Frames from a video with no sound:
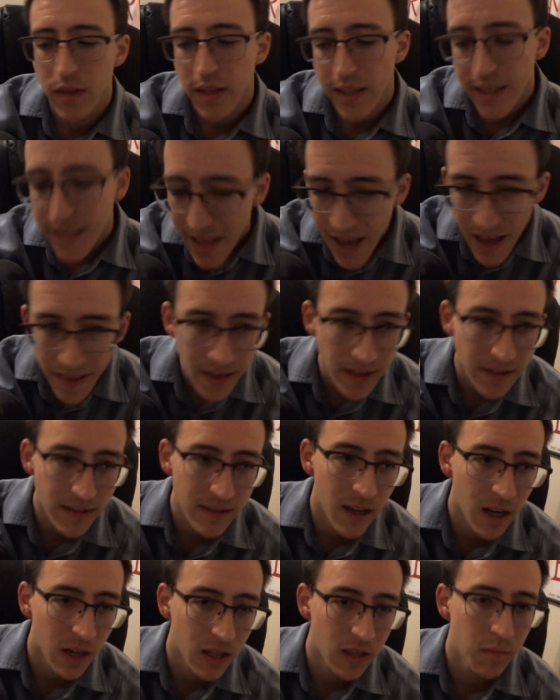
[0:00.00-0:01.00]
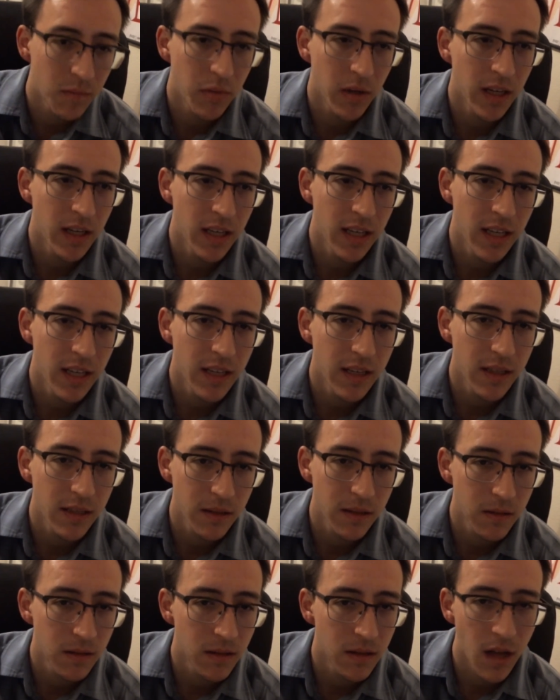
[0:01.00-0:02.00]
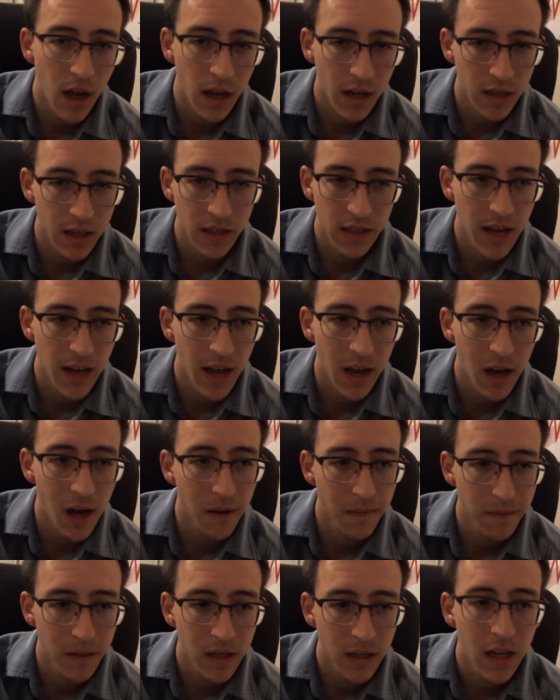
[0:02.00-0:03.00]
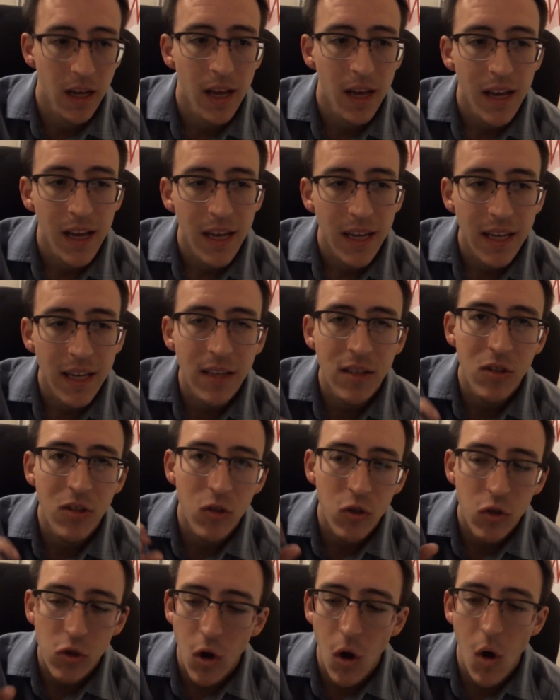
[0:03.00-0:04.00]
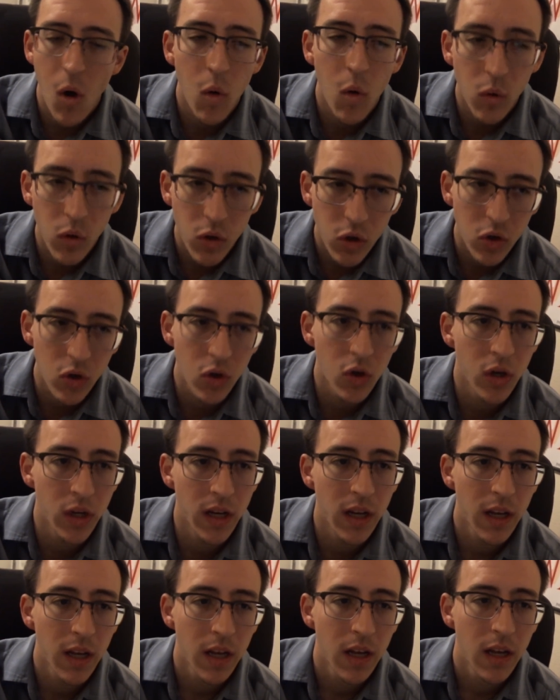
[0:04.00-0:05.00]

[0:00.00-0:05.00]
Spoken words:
Yeah, that sucks, but he's not going to die often. He's so good.